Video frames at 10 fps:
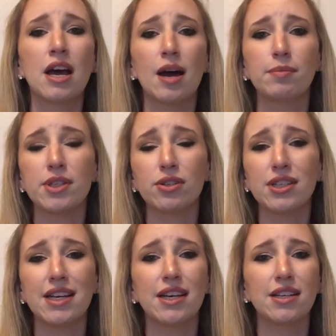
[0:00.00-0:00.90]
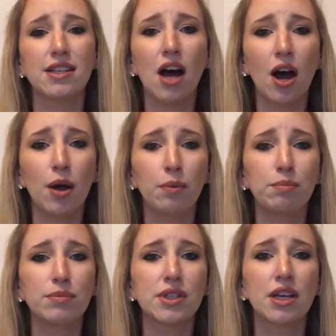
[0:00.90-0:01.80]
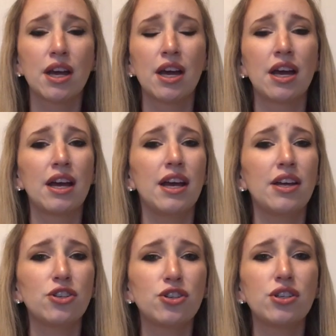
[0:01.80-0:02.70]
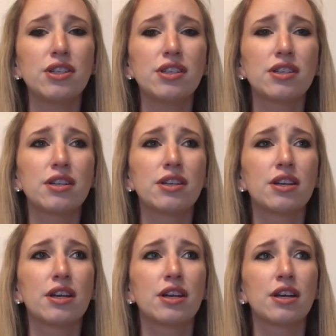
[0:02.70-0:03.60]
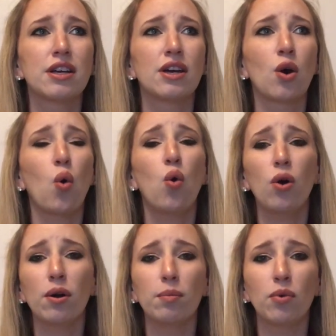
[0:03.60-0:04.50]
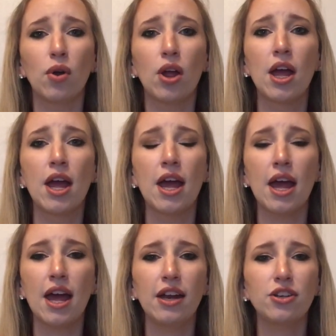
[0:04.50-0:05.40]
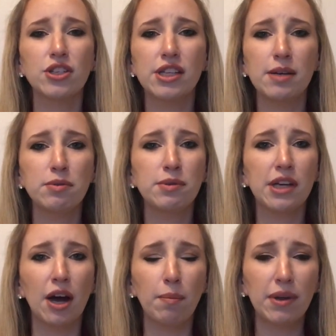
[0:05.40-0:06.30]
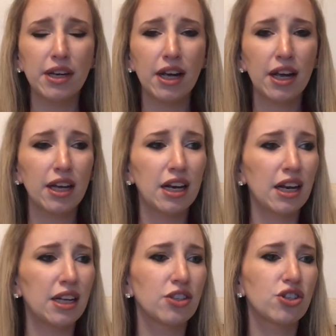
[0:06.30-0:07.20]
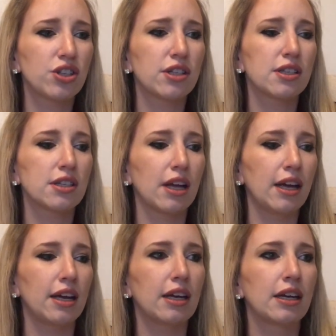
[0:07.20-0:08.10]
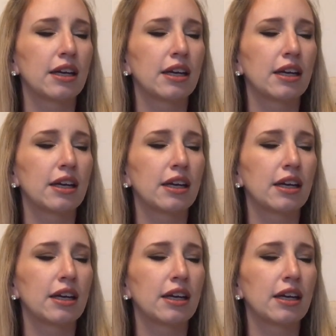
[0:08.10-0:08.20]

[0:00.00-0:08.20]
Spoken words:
I'm still taking Tums. It's just horrible. And it just keeps me up at night, and it's just like